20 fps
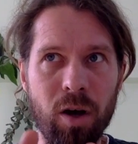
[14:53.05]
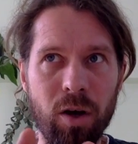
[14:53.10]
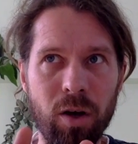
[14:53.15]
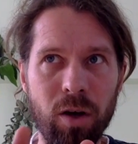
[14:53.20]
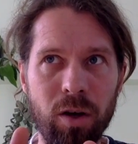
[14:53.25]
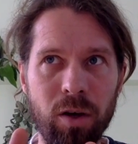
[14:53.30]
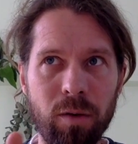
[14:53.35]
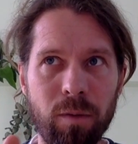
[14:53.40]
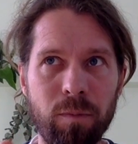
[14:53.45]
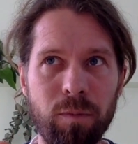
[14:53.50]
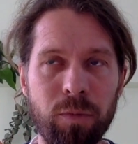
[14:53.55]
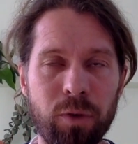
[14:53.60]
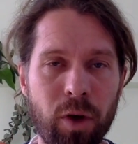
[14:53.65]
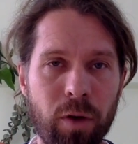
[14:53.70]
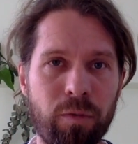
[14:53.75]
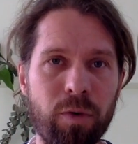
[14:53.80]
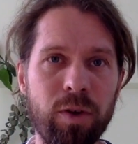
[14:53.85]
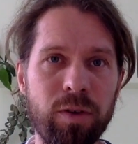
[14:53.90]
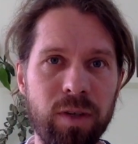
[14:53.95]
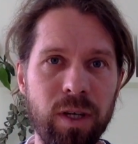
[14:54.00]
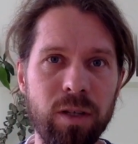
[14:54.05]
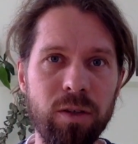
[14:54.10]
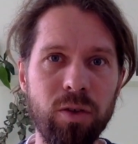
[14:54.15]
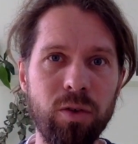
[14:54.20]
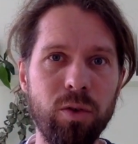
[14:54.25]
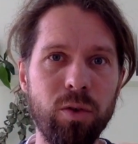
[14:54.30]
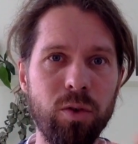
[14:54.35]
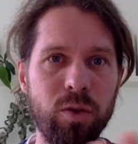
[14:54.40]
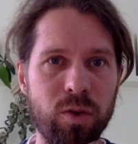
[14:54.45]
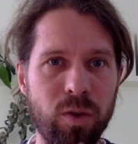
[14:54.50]
a tougher thing to
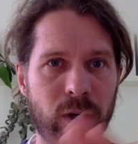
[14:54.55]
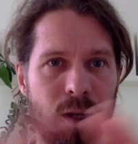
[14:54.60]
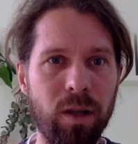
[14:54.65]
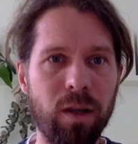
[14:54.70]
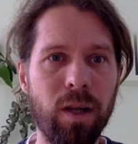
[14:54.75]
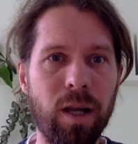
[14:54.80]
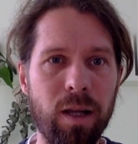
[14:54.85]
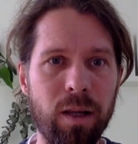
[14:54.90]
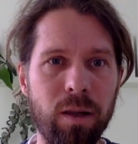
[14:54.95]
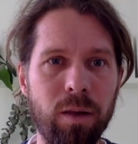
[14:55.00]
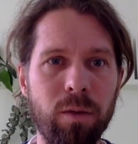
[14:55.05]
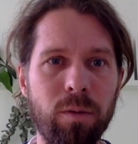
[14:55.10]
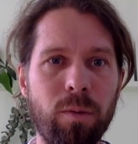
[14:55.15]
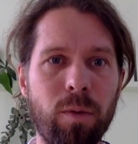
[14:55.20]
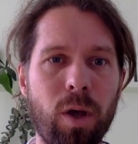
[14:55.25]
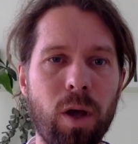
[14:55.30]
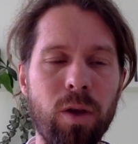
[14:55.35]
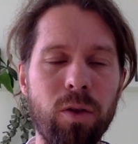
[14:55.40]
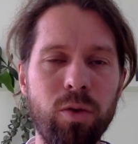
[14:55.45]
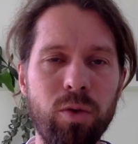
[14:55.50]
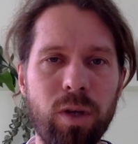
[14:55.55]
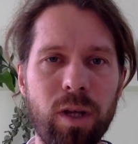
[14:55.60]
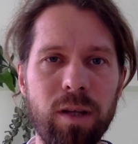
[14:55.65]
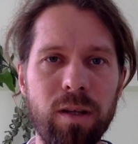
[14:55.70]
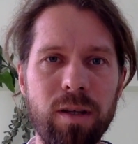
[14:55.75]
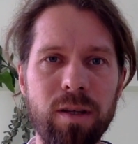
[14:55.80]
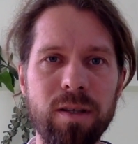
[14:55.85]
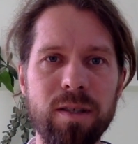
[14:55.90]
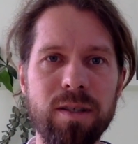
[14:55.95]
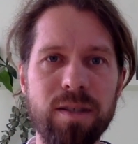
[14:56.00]
do, so I'll do that
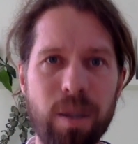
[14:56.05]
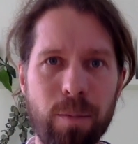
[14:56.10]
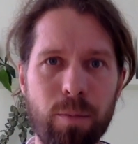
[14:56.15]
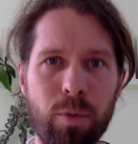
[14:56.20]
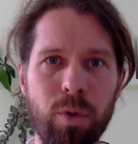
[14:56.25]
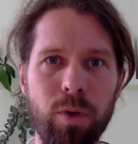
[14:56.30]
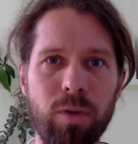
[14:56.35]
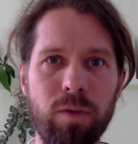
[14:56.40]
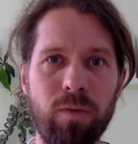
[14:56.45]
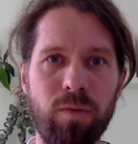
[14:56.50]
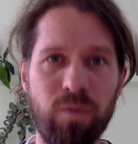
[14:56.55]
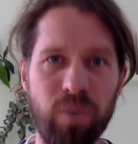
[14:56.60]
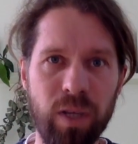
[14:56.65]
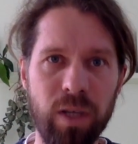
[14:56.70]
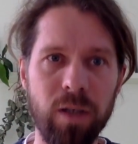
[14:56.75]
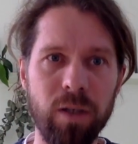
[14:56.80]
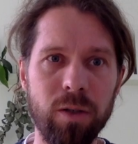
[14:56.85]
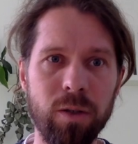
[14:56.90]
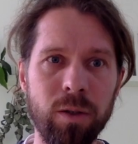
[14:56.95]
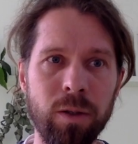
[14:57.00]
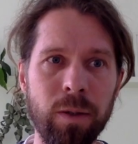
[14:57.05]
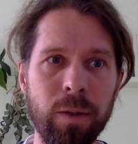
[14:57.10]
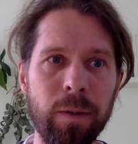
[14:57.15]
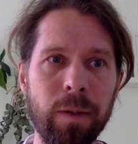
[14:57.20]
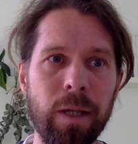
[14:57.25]
in a separate video.